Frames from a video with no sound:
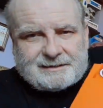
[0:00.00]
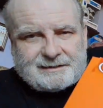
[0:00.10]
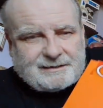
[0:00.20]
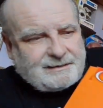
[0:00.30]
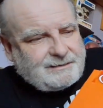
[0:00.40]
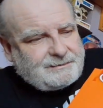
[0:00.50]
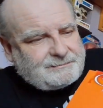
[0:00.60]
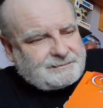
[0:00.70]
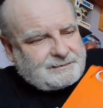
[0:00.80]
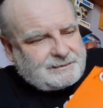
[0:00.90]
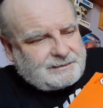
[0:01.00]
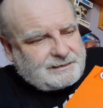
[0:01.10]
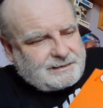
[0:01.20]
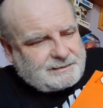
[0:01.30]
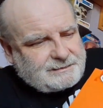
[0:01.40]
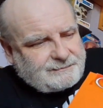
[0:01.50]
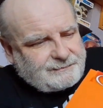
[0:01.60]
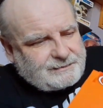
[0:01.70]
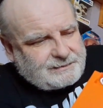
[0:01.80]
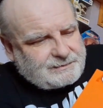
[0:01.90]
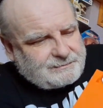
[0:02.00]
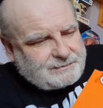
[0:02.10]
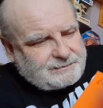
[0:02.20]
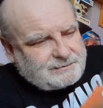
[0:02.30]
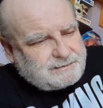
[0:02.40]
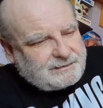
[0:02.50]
There's the first one.